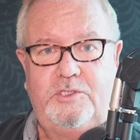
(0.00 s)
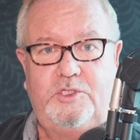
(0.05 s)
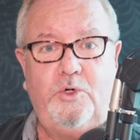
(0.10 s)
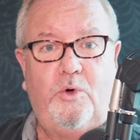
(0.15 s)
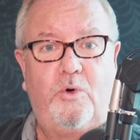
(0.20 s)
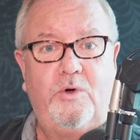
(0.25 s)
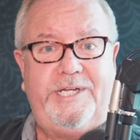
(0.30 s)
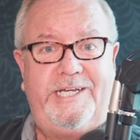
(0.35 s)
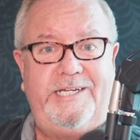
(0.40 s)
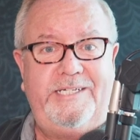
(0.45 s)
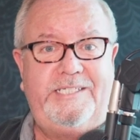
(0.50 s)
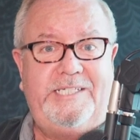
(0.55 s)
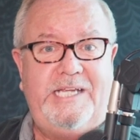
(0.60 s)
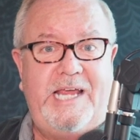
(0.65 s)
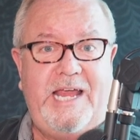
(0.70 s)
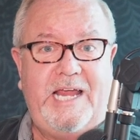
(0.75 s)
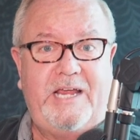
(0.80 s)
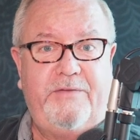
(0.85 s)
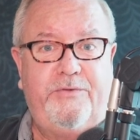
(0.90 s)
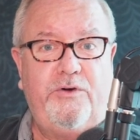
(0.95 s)
Talking
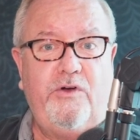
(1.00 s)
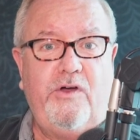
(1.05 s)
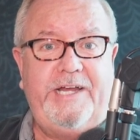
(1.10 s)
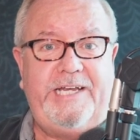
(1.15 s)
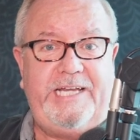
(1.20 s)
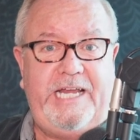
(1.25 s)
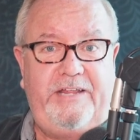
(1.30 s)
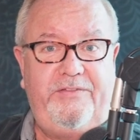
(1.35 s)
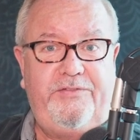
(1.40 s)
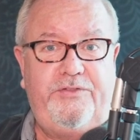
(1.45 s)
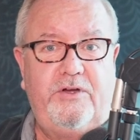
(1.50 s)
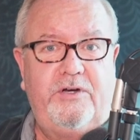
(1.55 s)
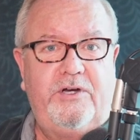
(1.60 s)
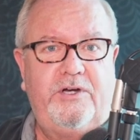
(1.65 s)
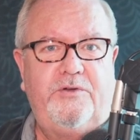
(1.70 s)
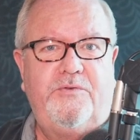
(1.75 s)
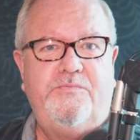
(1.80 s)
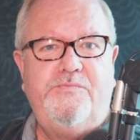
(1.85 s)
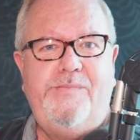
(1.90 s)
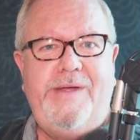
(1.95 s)
Tech, Friday, 3rd
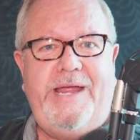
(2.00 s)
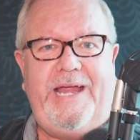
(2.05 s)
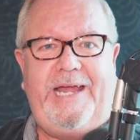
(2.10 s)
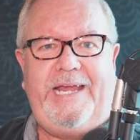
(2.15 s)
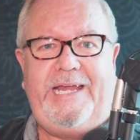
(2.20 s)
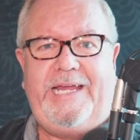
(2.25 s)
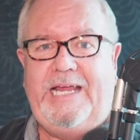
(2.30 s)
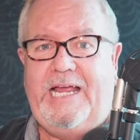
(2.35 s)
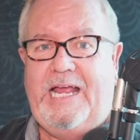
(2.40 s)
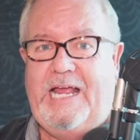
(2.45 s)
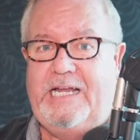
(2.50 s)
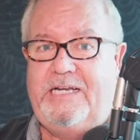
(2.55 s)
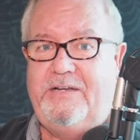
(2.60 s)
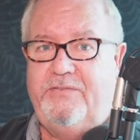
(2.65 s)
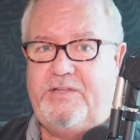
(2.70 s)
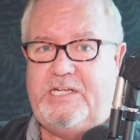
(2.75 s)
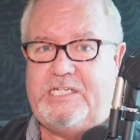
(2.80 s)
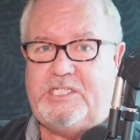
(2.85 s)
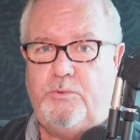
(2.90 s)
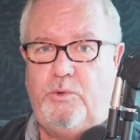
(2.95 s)
of May, and
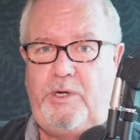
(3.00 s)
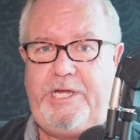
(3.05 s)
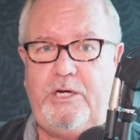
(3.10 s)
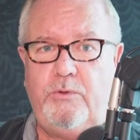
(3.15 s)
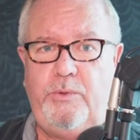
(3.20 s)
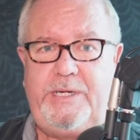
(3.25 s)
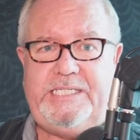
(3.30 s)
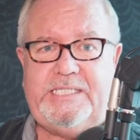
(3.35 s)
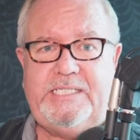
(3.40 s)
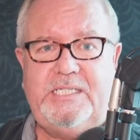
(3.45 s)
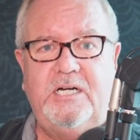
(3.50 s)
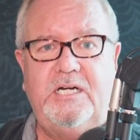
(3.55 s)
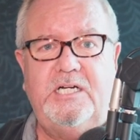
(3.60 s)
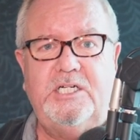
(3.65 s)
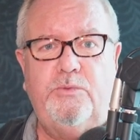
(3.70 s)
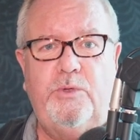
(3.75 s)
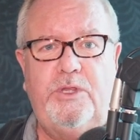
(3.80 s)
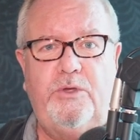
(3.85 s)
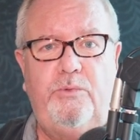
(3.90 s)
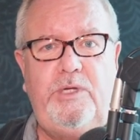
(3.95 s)
this week we
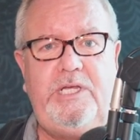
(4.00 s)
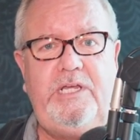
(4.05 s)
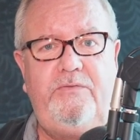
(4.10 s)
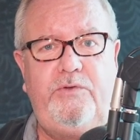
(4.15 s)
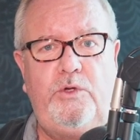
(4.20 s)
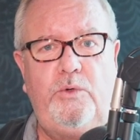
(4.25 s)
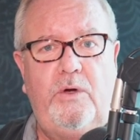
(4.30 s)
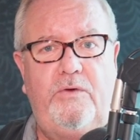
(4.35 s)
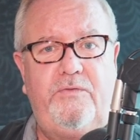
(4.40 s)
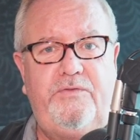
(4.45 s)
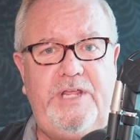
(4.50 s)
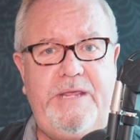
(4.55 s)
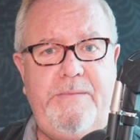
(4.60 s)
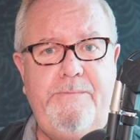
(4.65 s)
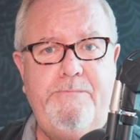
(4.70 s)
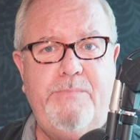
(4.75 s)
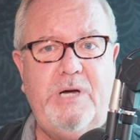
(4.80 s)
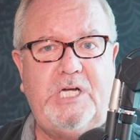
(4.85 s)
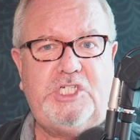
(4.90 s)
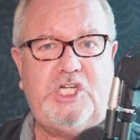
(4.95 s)
start with a review of the
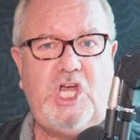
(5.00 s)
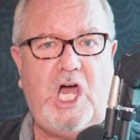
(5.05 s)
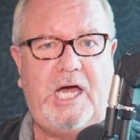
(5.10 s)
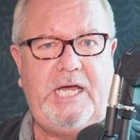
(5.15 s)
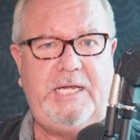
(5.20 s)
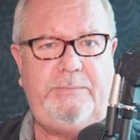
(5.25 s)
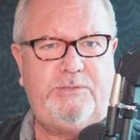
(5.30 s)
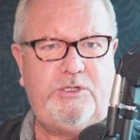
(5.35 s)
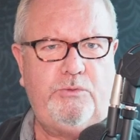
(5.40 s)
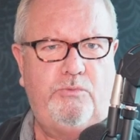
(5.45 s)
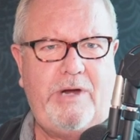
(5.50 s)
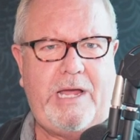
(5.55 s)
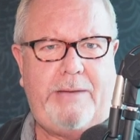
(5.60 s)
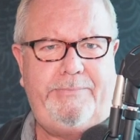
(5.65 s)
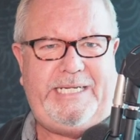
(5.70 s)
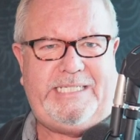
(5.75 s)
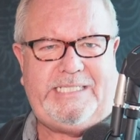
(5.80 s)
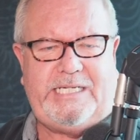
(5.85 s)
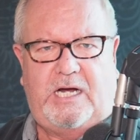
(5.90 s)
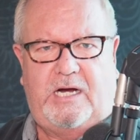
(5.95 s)
much hyped
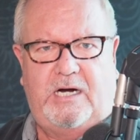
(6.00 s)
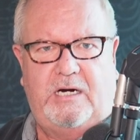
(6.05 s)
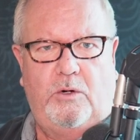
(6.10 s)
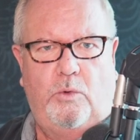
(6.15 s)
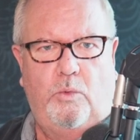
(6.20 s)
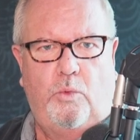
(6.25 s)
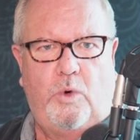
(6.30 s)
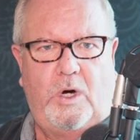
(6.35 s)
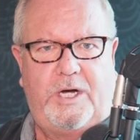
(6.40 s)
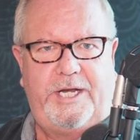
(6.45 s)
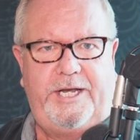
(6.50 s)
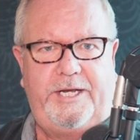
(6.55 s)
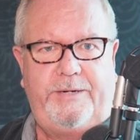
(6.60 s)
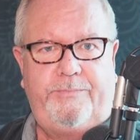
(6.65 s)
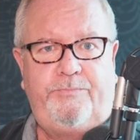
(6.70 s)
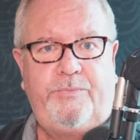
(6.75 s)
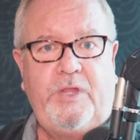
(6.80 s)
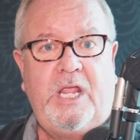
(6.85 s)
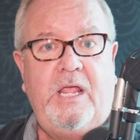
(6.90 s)
Rabbit R1.